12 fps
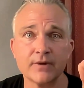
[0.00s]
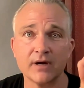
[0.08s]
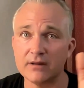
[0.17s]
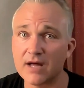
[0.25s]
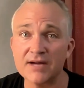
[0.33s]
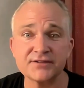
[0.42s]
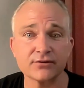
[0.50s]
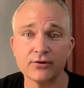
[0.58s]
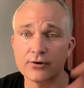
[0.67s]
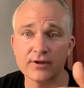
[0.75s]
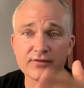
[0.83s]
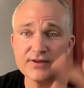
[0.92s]
a lot to
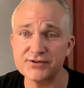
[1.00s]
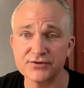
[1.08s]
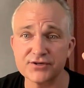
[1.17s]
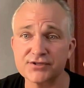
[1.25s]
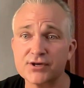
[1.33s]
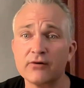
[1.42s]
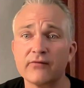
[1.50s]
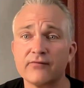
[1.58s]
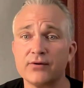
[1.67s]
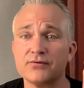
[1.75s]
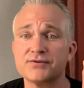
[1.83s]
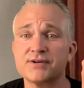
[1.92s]
learn, and these are just
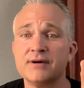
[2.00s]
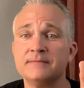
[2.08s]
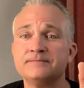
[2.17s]
overviews.